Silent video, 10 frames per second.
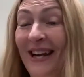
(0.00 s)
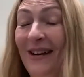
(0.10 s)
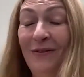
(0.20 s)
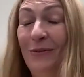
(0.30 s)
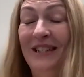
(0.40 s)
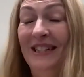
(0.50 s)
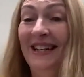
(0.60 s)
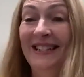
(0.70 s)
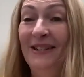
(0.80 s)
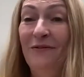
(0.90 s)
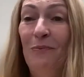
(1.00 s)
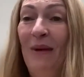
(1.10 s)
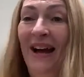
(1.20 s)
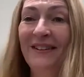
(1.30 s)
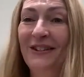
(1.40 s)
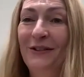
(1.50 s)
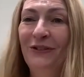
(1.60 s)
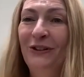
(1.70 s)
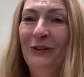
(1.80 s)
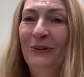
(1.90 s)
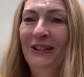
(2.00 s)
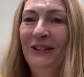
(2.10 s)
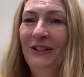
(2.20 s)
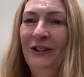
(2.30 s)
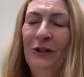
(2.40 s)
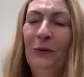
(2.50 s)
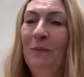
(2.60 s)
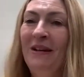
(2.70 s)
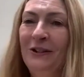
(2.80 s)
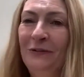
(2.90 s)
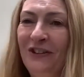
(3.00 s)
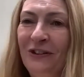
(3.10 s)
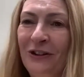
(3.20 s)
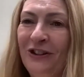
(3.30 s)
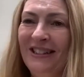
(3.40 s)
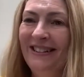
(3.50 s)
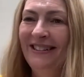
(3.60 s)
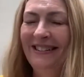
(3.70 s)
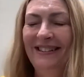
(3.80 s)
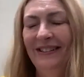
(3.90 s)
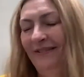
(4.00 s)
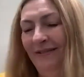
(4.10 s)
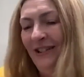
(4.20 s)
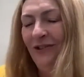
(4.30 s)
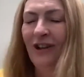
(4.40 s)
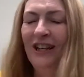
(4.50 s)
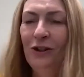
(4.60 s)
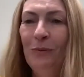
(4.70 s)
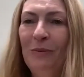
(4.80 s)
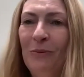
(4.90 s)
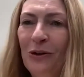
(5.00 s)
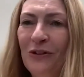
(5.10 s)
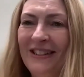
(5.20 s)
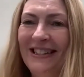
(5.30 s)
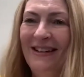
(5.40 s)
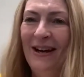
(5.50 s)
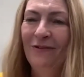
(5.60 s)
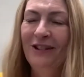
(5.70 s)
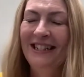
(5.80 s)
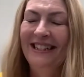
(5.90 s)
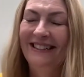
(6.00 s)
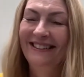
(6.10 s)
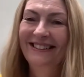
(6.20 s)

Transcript: Everybody has a different path to follow, and you know what makes you feel good, and just try and do a bit more of it every day.